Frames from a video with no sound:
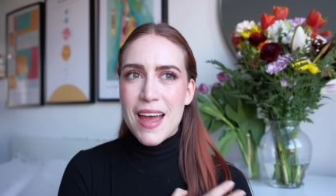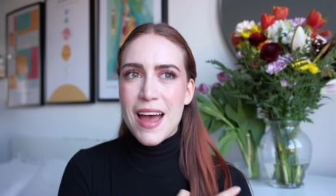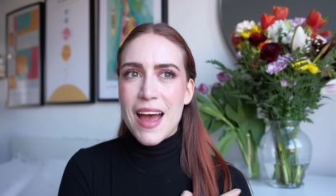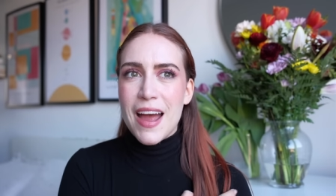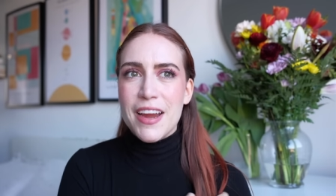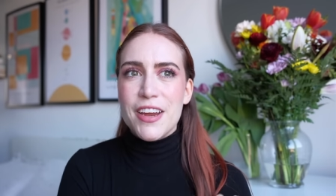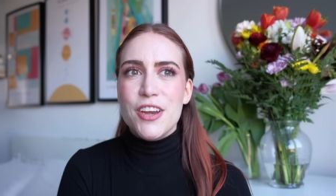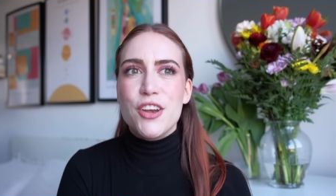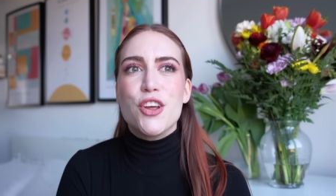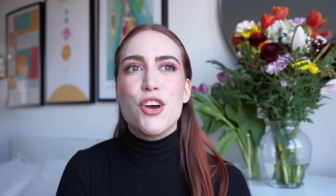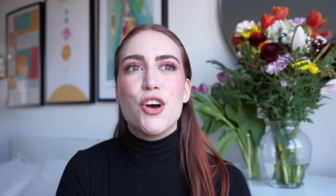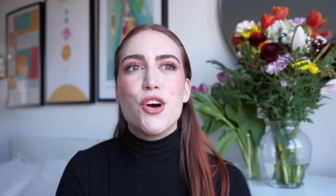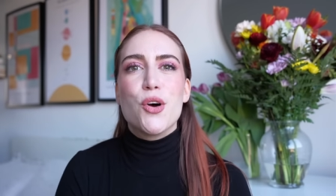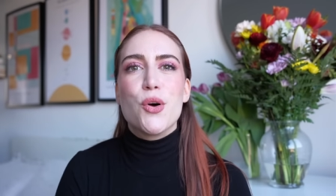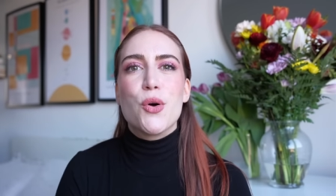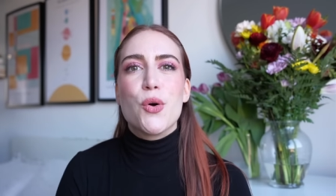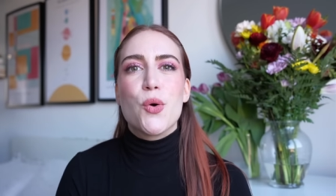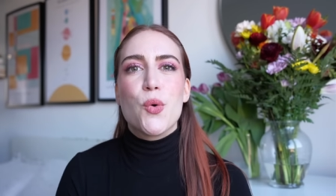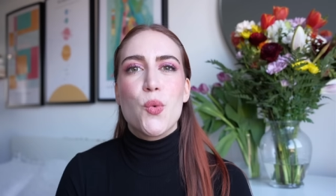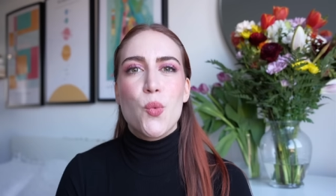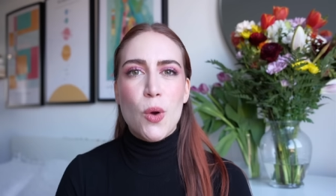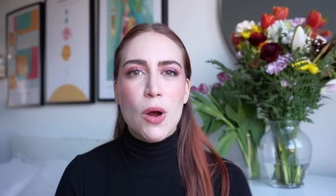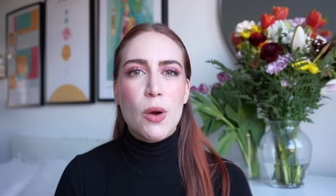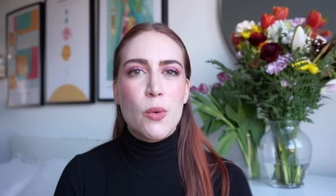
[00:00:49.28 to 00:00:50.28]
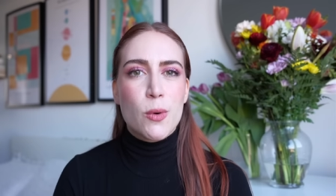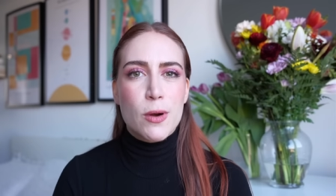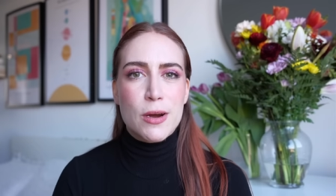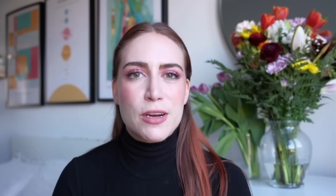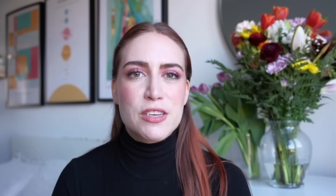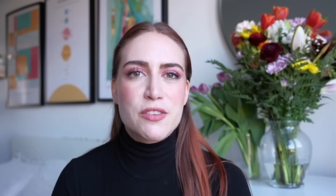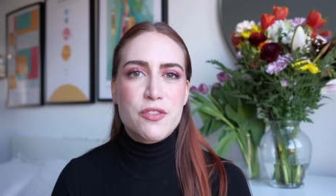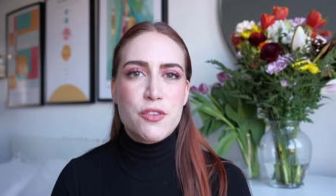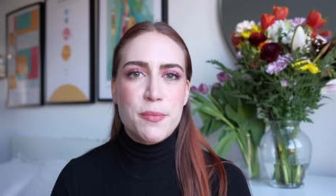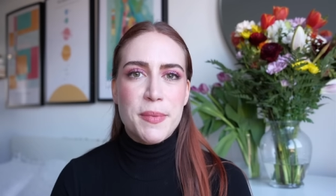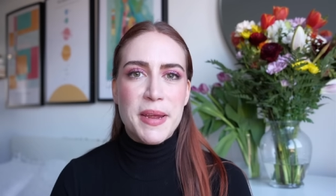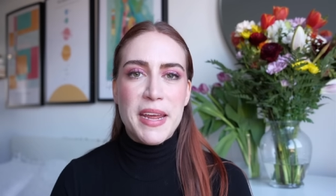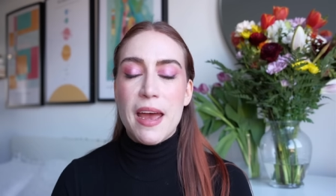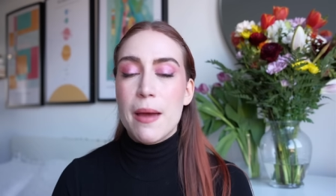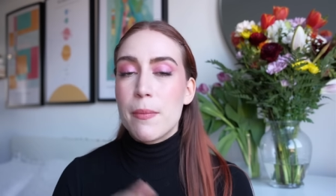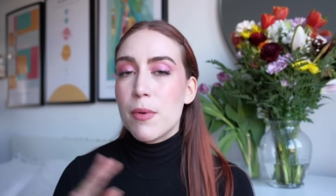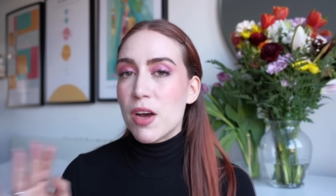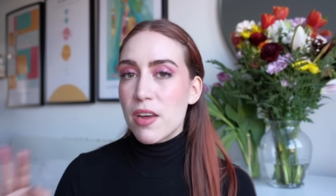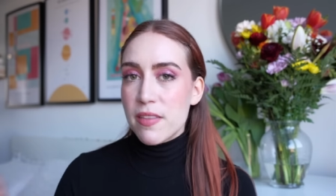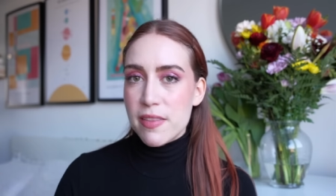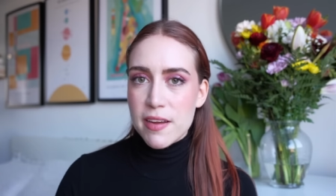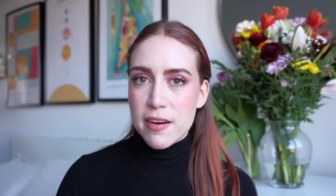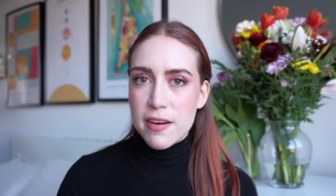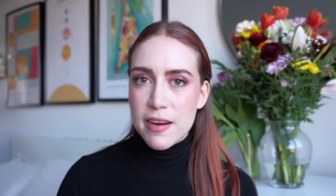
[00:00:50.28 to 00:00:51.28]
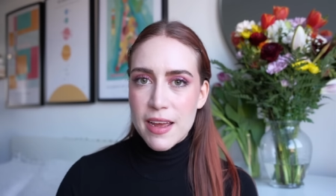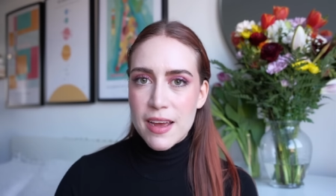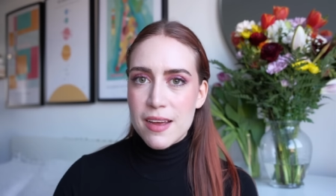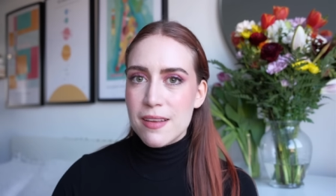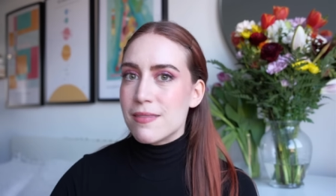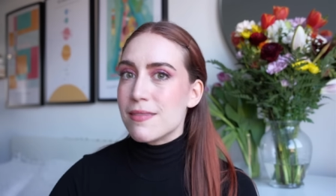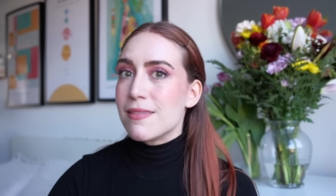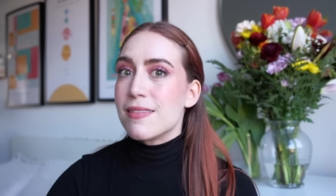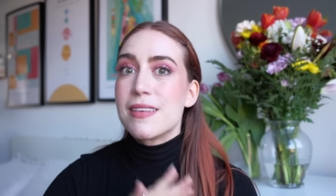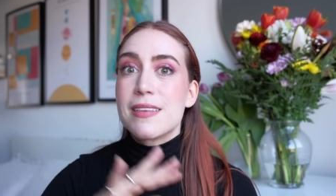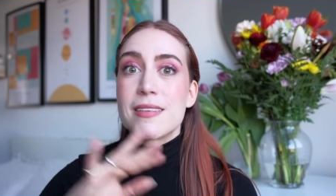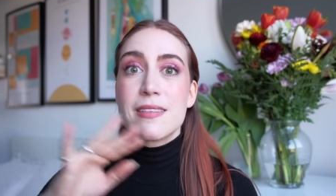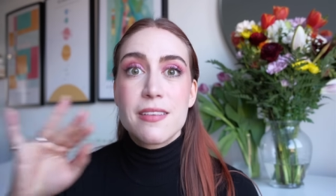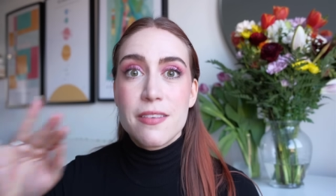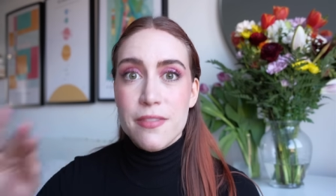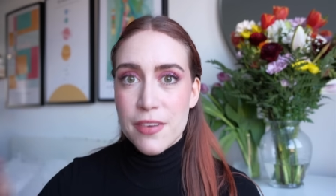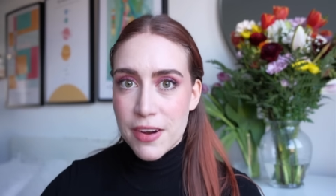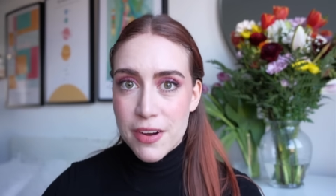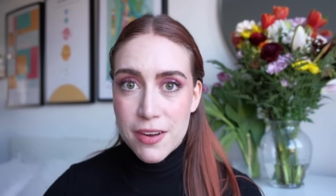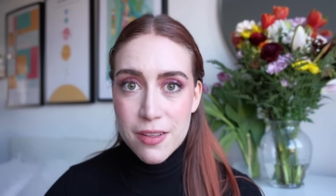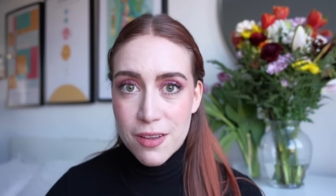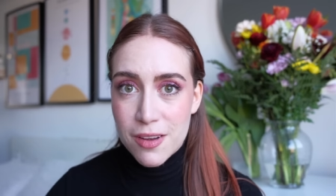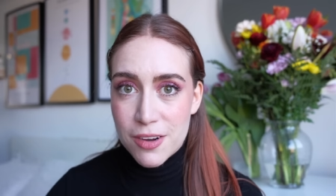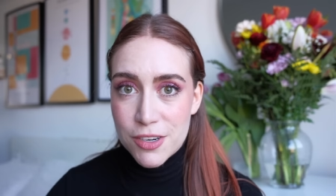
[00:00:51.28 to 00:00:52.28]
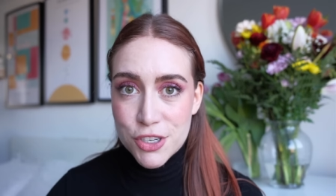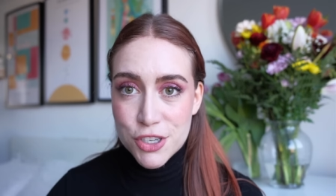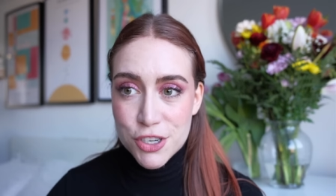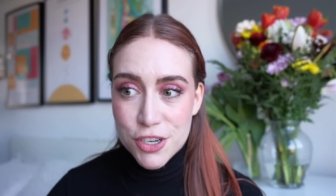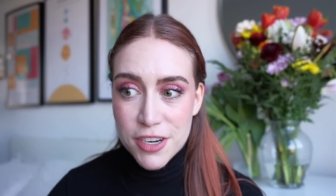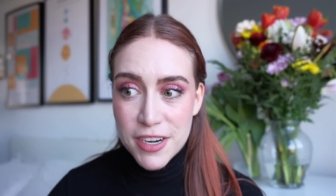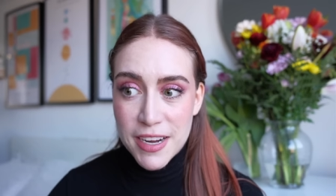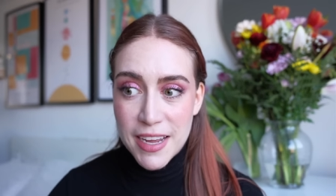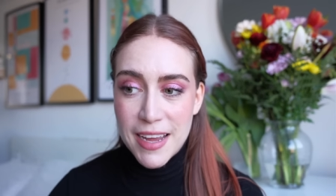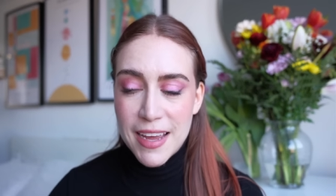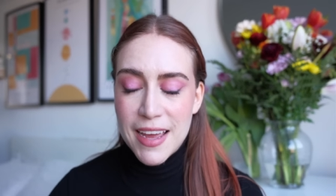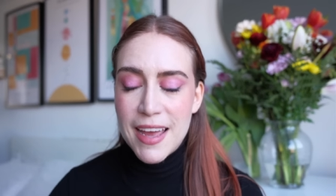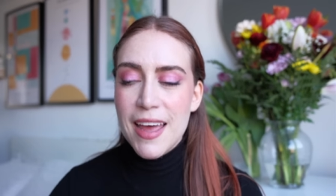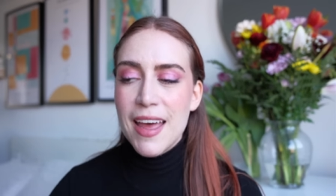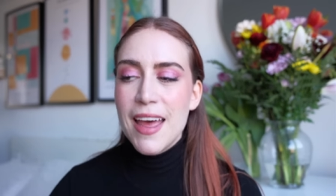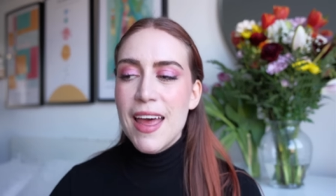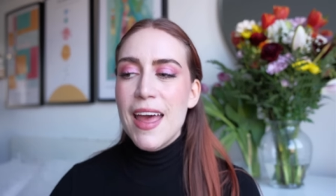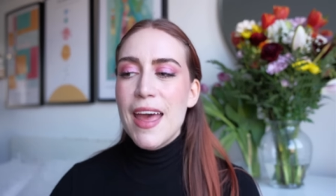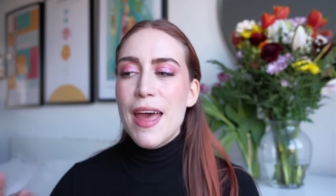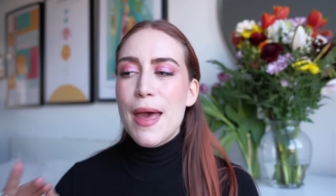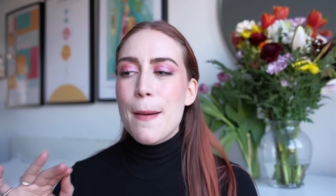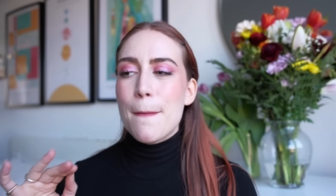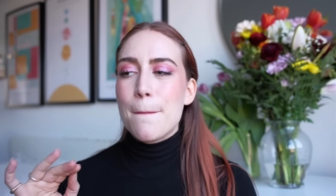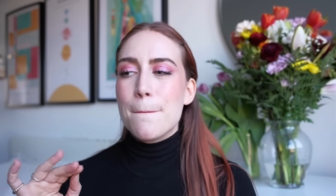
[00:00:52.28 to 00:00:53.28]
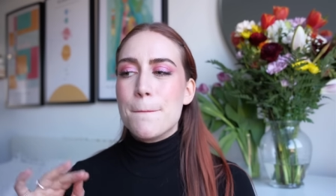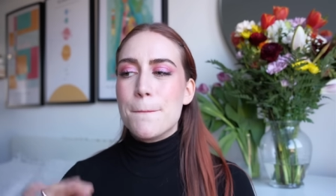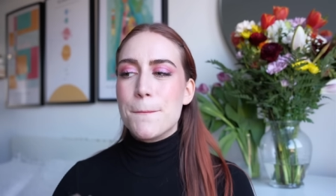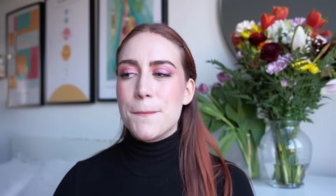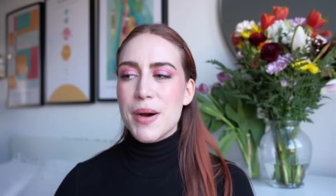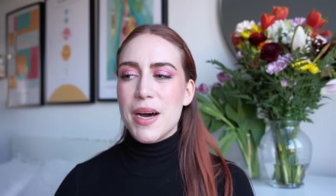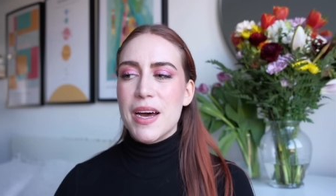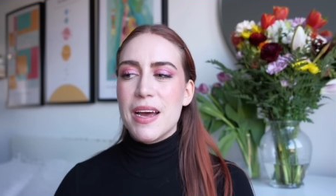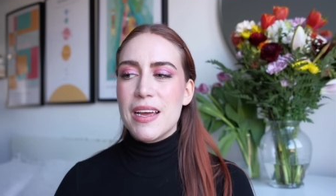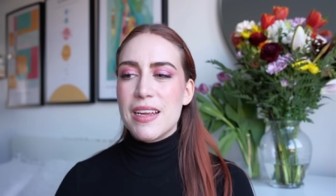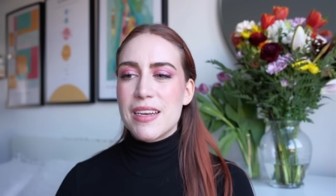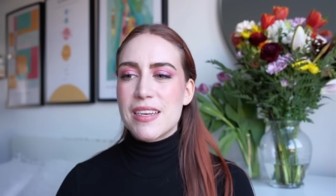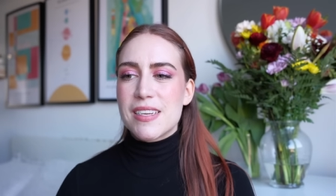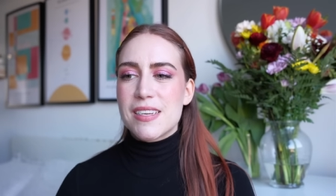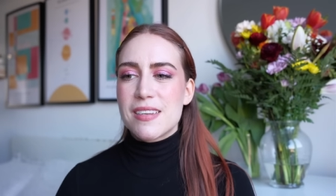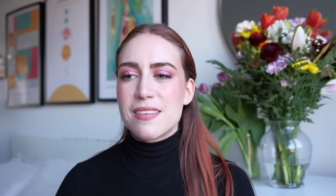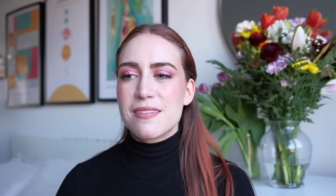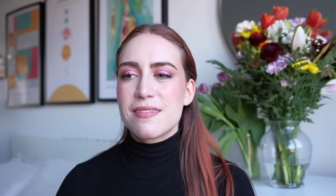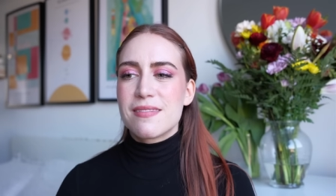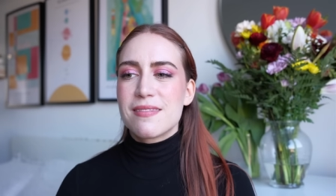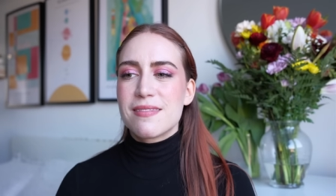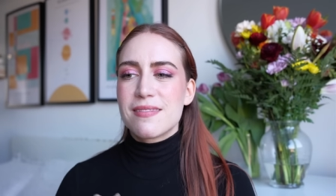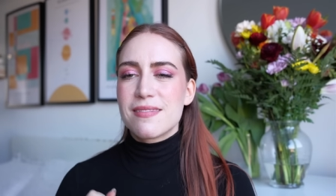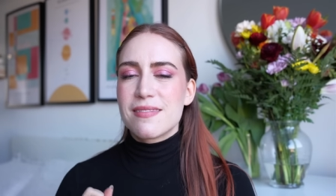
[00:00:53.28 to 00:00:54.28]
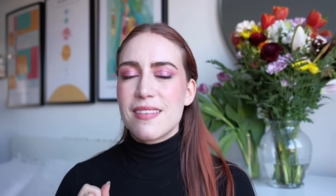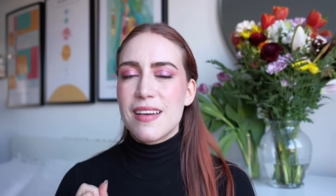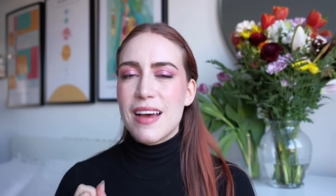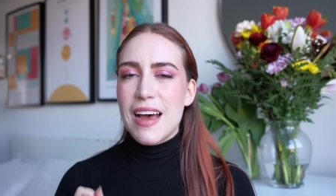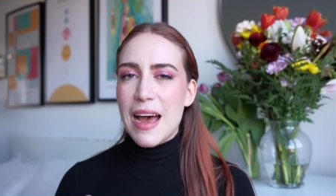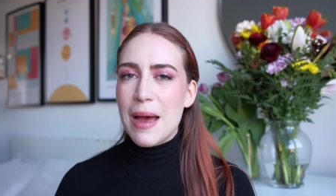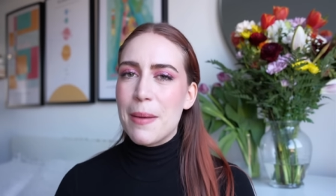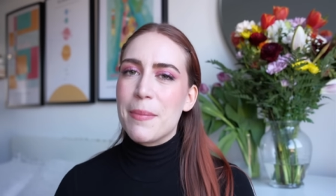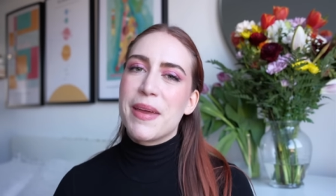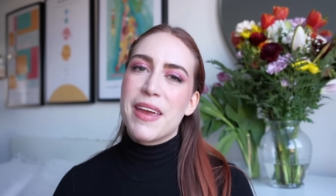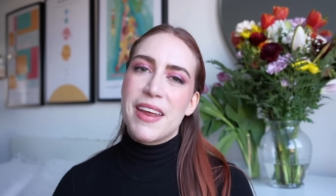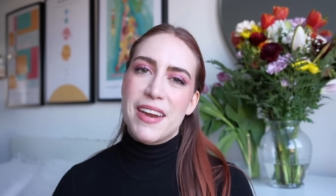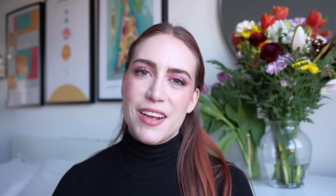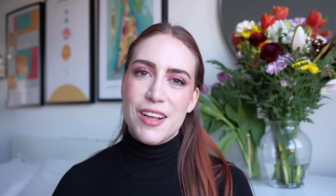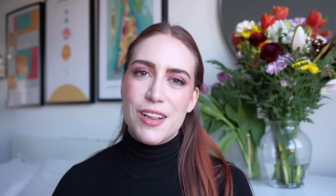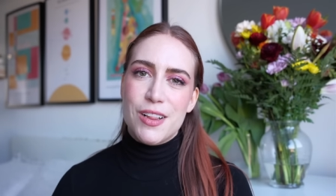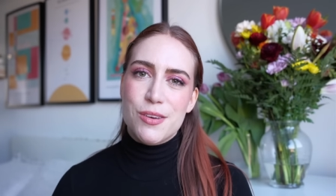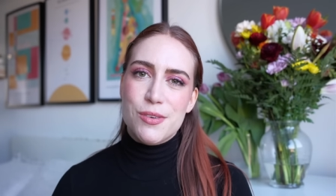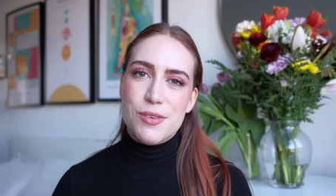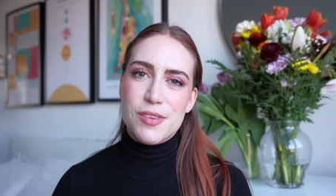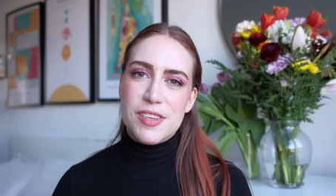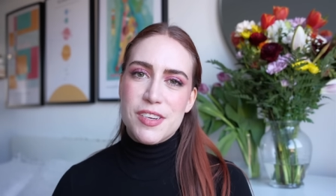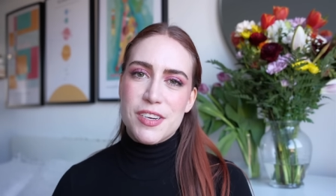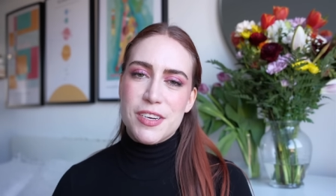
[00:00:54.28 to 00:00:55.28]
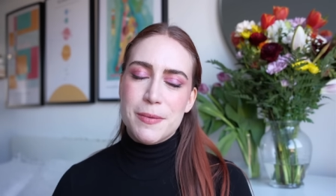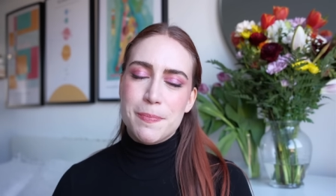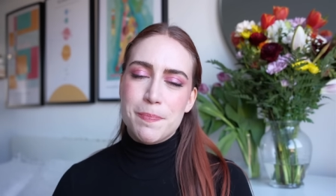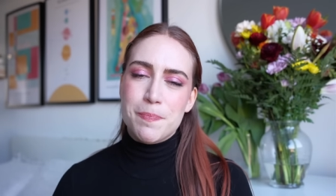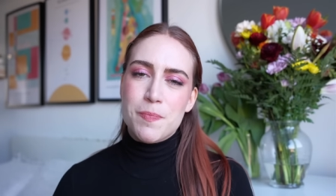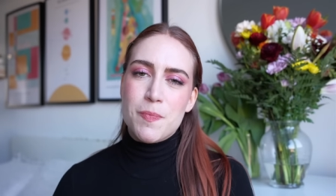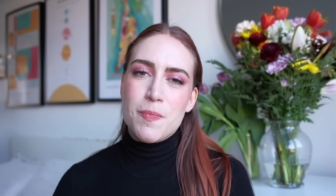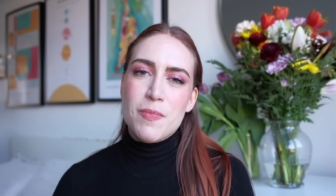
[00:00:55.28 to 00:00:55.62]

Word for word: I know what works for me. I'm not there yet. This is a very long journey, but I'm getting closer.